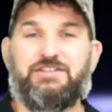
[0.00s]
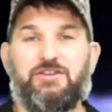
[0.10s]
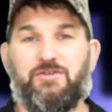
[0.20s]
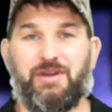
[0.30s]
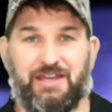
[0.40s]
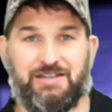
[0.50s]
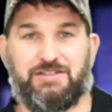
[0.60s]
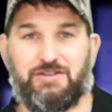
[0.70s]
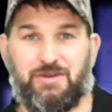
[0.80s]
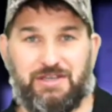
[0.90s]
you
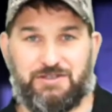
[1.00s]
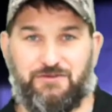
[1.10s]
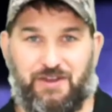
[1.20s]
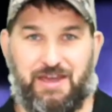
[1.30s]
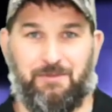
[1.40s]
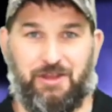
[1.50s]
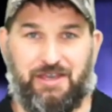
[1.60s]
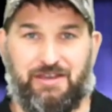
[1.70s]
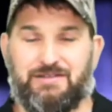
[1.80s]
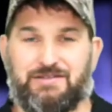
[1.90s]
into his family.
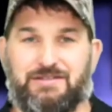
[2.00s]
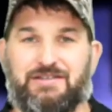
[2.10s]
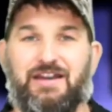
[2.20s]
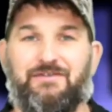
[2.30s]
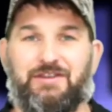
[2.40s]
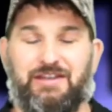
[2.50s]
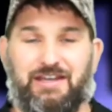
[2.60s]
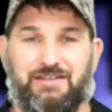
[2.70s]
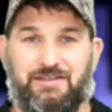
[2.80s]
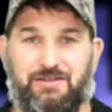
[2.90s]
He says, I have
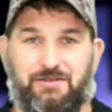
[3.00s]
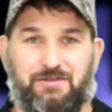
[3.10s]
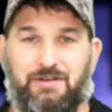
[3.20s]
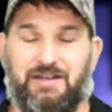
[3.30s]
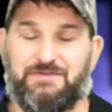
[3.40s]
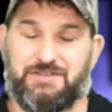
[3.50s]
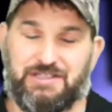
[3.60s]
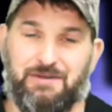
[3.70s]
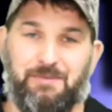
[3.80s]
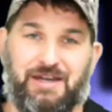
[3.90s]
connected you. I've
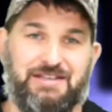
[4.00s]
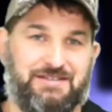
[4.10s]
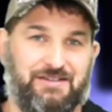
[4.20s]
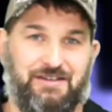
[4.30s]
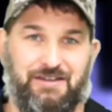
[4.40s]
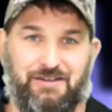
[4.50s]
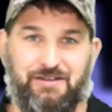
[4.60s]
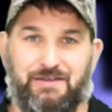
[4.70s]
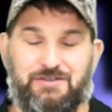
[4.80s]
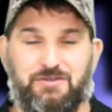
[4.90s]
sent my son here
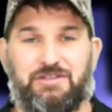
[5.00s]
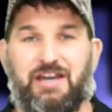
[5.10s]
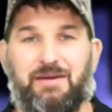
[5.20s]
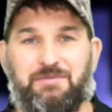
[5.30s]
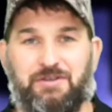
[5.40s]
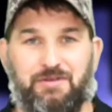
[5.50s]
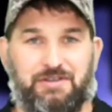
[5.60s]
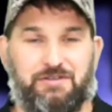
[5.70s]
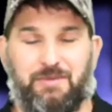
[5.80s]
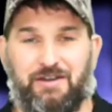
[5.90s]
to adopt you
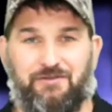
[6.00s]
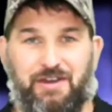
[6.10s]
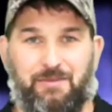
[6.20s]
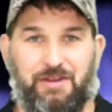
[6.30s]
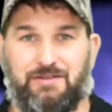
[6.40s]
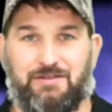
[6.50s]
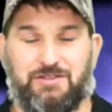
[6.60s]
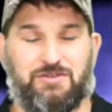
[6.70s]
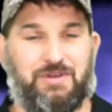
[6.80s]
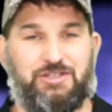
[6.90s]
into my family.
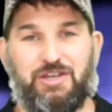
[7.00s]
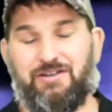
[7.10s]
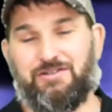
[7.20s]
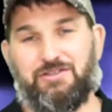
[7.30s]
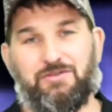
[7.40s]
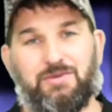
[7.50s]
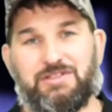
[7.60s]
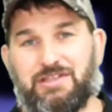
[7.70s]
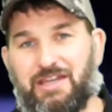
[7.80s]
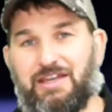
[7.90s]
So I challenge you once
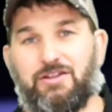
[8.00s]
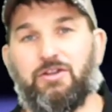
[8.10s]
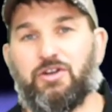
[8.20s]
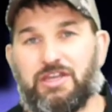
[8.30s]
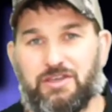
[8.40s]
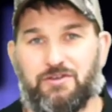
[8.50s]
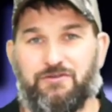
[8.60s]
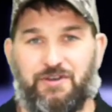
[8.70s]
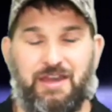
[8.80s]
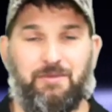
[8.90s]
again look at your
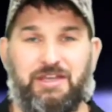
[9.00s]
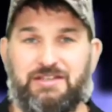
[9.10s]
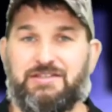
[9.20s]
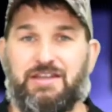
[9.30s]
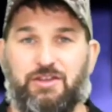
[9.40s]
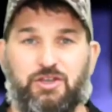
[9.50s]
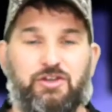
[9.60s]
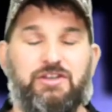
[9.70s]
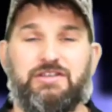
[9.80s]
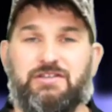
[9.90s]
family and see the
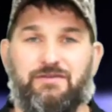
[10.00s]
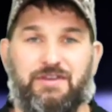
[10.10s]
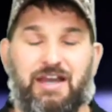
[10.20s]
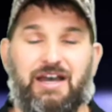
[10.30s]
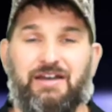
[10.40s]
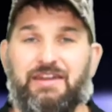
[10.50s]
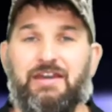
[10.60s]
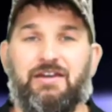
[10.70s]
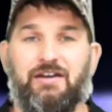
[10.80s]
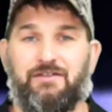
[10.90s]
goodness of God,
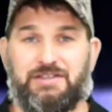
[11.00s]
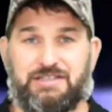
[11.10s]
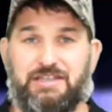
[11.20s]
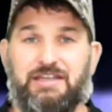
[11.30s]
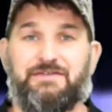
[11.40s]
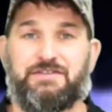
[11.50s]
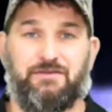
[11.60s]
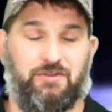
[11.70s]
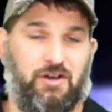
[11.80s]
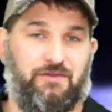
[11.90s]
of his gifts
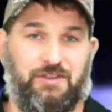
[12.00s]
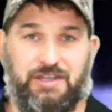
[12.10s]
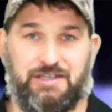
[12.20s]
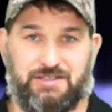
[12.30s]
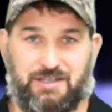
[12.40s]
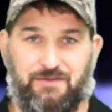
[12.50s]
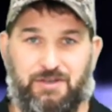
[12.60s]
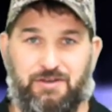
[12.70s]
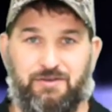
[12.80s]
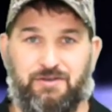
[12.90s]
of love that he has given you,